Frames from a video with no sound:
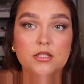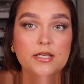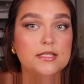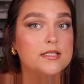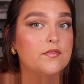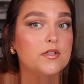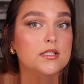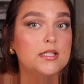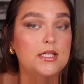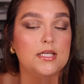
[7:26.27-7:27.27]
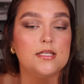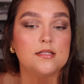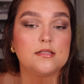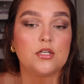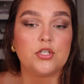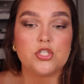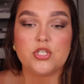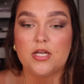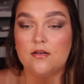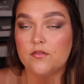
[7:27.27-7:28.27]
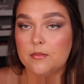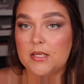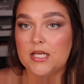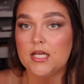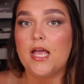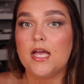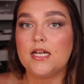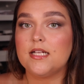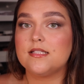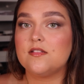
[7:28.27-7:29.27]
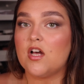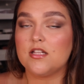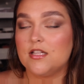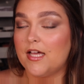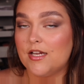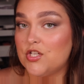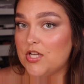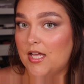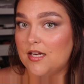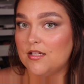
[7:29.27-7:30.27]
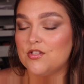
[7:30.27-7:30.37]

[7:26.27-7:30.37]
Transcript: Like, it definitely is a good shade for me, and it's not the lightest shade,